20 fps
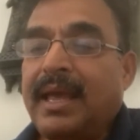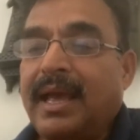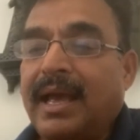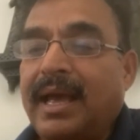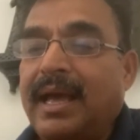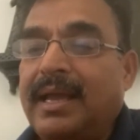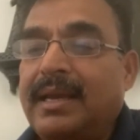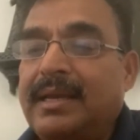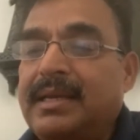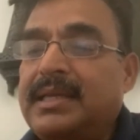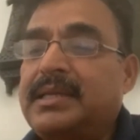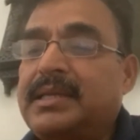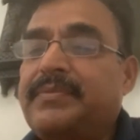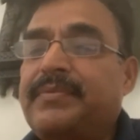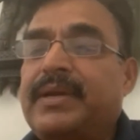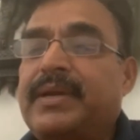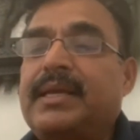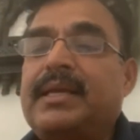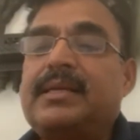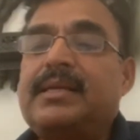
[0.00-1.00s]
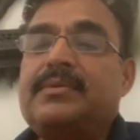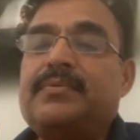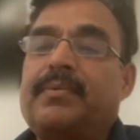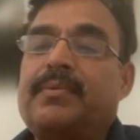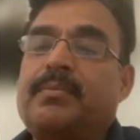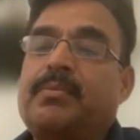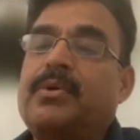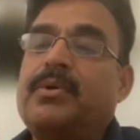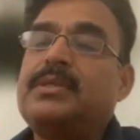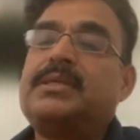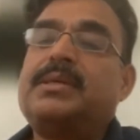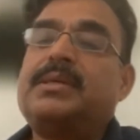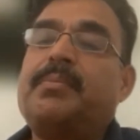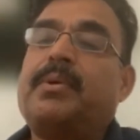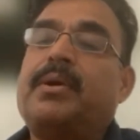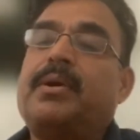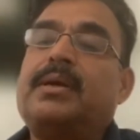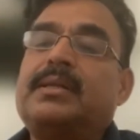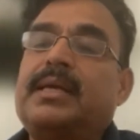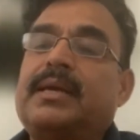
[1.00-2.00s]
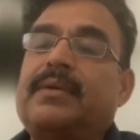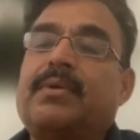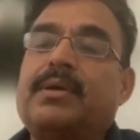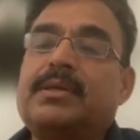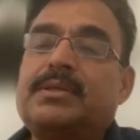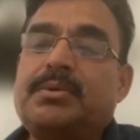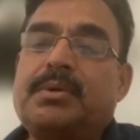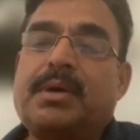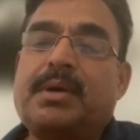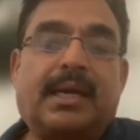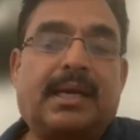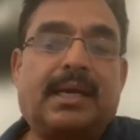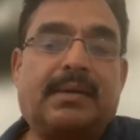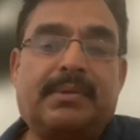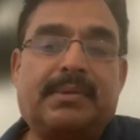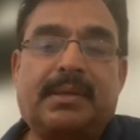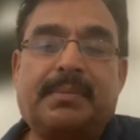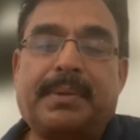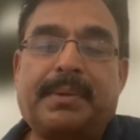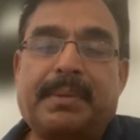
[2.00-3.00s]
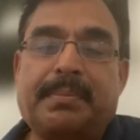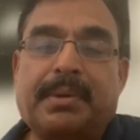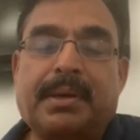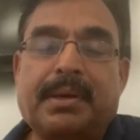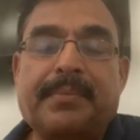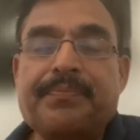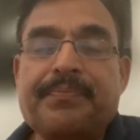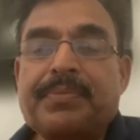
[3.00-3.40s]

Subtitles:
And it's most important thing was to connect with the people.